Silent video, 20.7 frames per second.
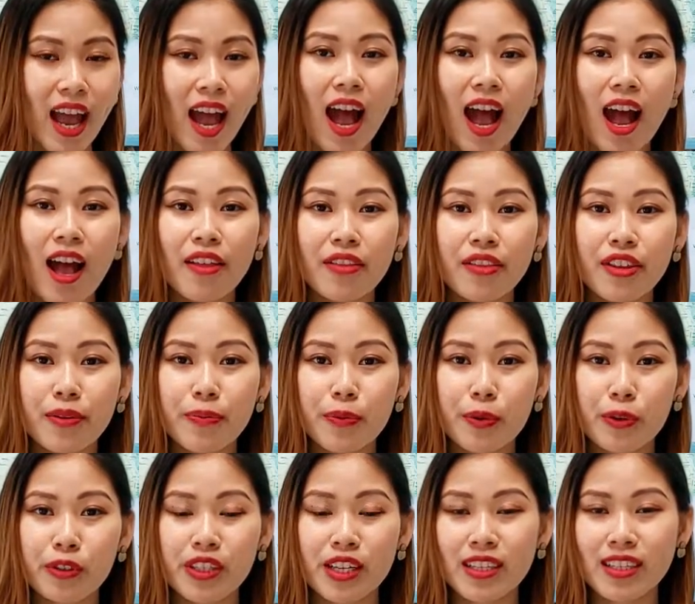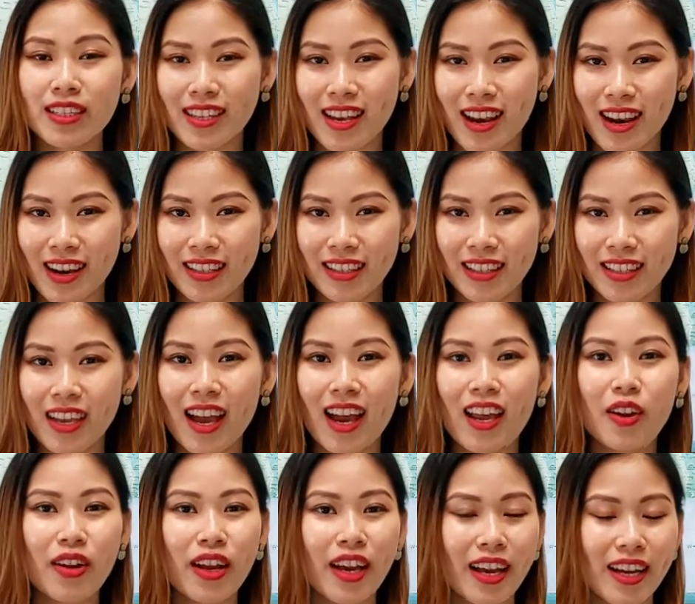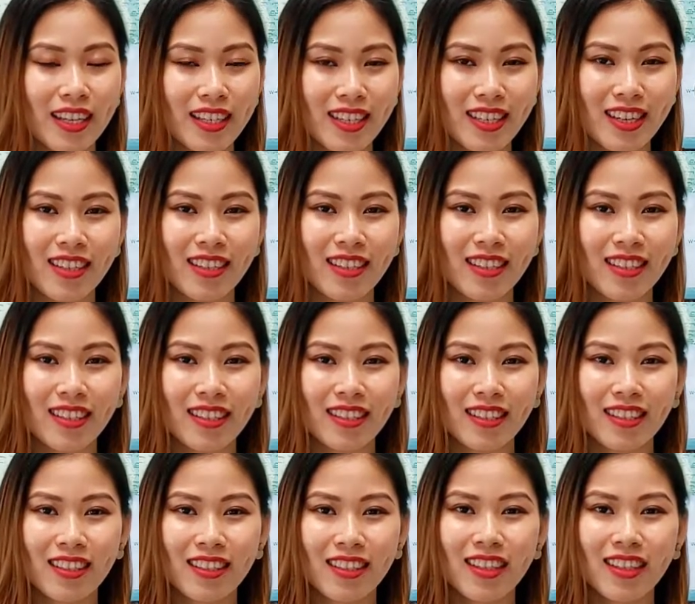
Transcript: and the project size and location.